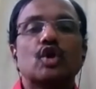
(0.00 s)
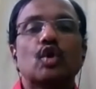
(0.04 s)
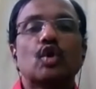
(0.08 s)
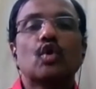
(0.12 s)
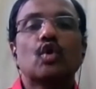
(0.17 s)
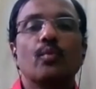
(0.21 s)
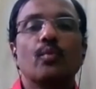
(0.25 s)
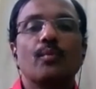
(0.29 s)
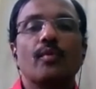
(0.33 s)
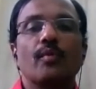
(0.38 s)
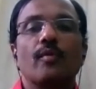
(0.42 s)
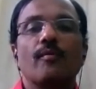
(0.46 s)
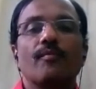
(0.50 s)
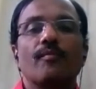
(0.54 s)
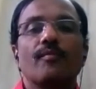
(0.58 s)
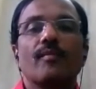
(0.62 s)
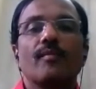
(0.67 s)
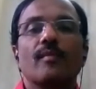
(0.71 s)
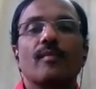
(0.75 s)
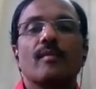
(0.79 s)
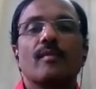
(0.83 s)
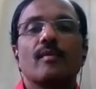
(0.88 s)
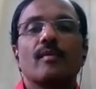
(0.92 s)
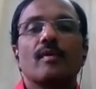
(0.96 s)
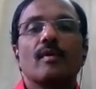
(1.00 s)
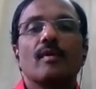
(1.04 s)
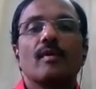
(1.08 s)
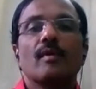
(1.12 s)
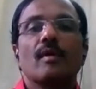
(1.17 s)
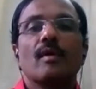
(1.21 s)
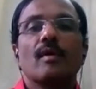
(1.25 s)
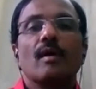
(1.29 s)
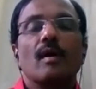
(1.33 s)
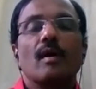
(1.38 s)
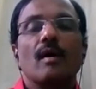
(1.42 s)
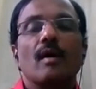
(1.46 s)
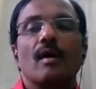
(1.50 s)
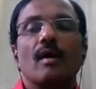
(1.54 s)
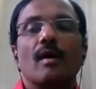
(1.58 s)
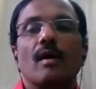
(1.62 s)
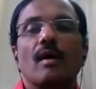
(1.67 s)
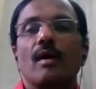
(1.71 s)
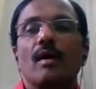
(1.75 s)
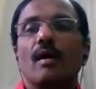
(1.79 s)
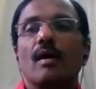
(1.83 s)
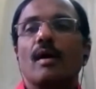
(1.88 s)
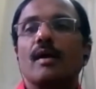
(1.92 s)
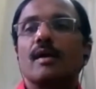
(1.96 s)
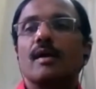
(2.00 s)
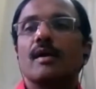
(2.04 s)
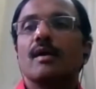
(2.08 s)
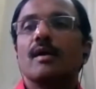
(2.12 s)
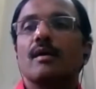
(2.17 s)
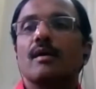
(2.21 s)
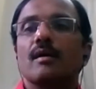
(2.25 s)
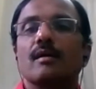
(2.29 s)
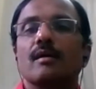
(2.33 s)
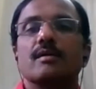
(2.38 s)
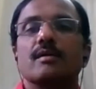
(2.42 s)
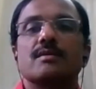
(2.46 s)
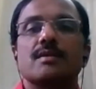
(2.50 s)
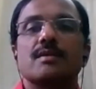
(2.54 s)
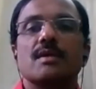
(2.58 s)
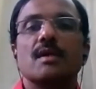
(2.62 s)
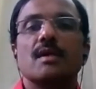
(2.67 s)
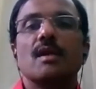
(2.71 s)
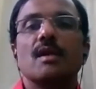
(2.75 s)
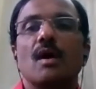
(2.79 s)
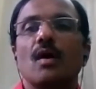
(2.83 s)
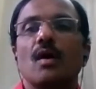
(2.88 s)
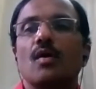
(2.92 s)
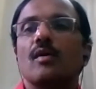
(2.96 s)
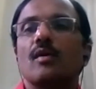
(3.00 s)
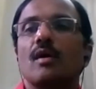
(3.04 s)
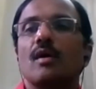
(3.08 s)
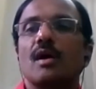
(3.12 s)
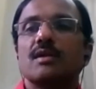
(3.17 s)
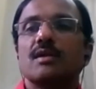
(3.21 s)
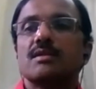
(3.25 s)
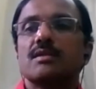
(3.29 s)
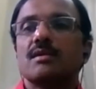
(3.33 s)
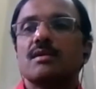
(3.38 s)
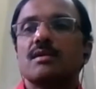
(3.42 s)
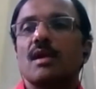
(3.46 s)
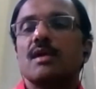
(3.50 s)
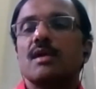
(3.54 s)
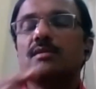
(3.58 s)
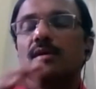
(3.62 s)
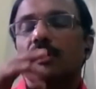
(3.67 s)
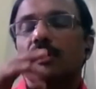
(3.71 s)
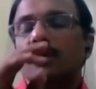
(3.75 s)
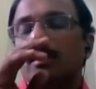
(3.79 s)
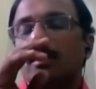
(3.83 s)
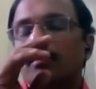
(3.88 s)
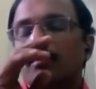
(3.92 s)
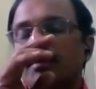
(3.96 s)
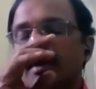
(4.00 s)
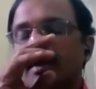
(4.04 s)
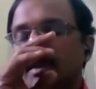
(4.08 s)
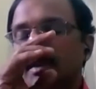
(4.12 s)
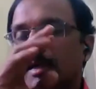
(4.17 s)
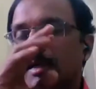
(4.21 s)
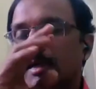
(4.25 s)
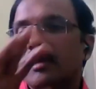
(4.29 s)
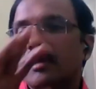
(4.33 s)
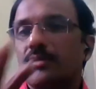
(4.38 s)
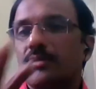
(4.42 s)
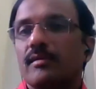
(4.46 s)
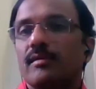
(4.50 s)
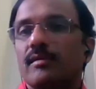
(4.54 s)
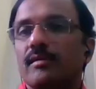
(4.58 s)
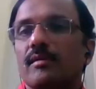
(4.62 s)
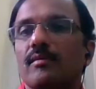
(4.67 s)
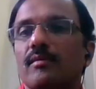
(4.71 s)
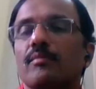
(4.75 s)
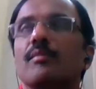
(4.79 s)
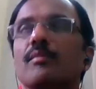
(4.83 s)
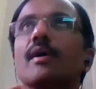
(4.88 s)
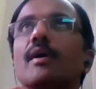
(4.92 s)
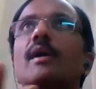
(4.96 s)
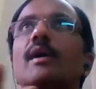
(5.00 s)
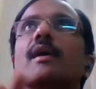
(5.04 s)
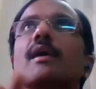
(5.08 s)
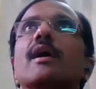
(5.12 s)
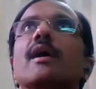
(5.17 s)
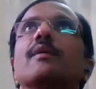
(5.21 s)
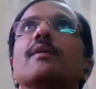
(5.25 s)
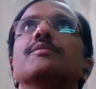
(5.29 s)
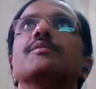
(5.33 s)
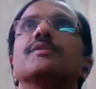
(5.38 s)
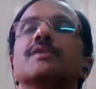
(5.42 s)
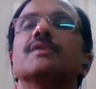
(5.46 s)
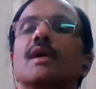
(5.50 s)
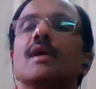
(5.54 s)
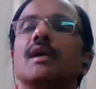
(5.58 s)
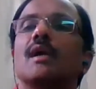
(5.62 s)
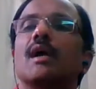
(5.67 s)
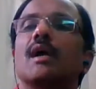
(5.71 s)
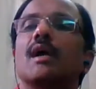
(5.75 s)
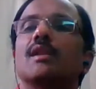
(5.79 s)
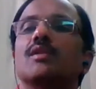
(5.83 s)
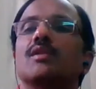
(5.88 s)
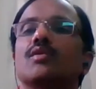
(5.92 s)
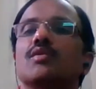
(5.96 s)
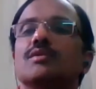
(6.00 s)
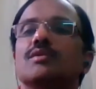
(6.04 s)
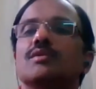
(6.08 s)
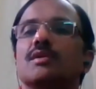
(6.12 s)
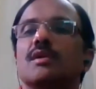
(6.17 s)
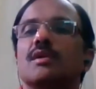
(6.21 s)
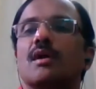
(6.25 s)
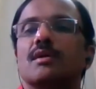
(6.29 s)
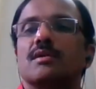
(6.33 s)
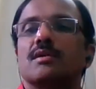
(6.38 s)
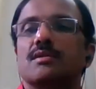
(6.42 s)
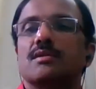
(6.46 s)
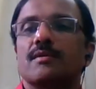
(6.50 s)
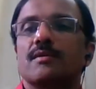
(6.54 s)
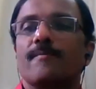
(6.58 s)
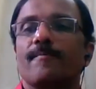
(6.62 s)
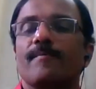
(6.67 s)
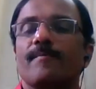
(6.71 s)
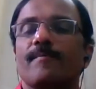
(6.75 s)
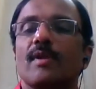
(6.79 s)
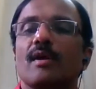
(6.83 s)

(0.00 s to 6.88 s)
group, and you see now last class were completed Markamsha and Anthoceras.